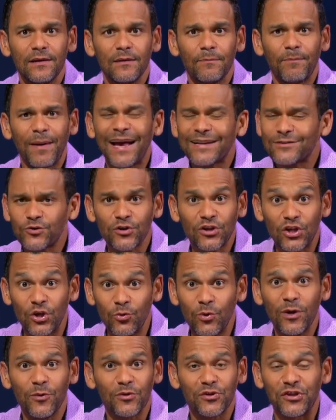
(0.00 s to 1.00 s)
Patrick
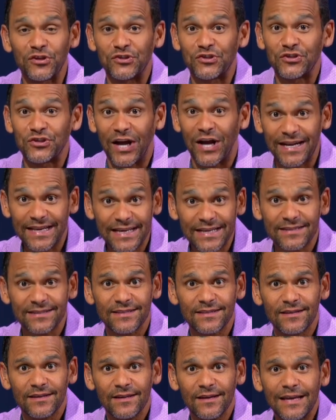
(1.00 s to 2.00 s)
Ewing with the
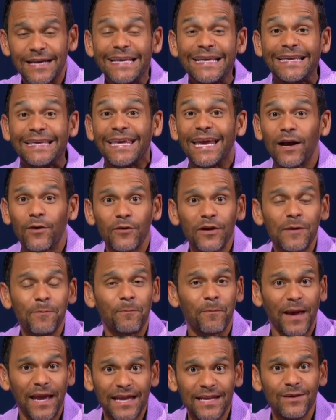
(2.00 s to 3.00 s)
Sonics. Gary
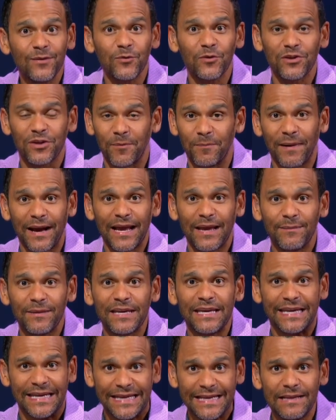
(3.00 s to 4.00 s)
Payton with the Miami
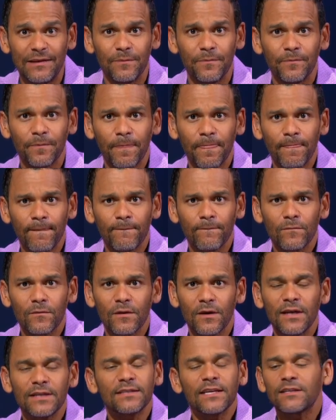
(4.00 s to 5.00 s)
Heat.
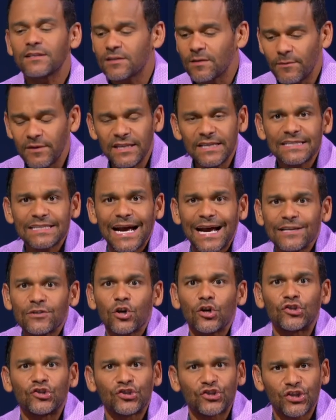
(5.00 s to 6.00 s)
It's like some of these guys
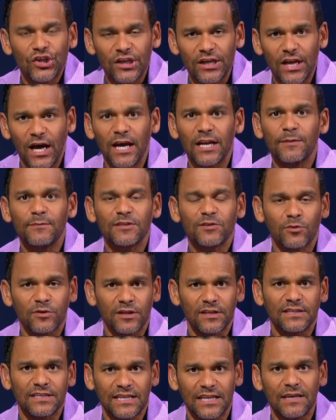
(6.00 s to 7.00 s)
are synonymous with
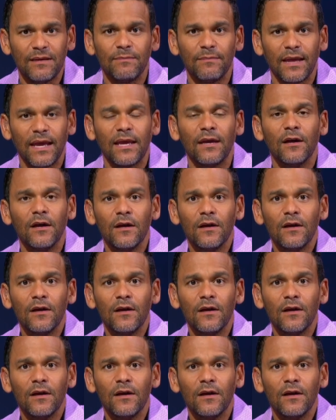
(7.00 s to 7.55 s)
the team they